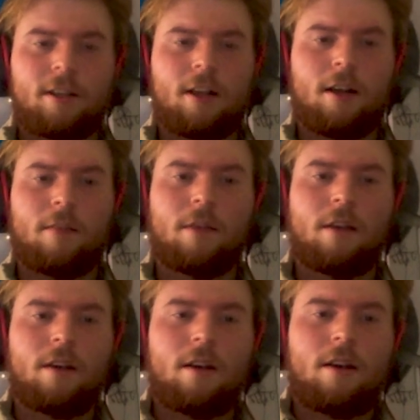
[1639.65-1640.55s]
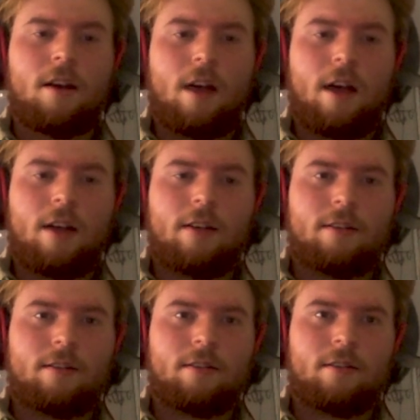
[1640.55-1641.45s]
And
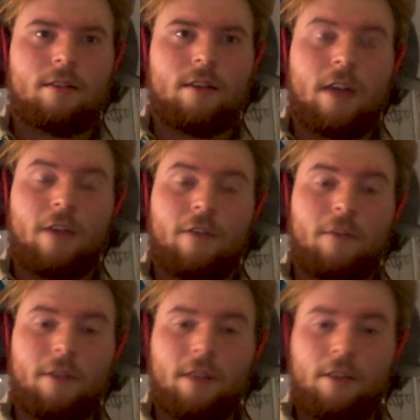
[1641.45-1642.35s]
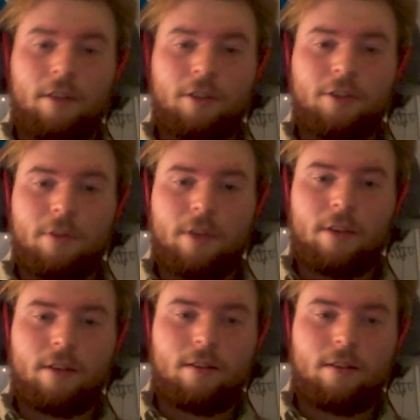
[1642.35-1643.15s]
yeah, for me, those are the big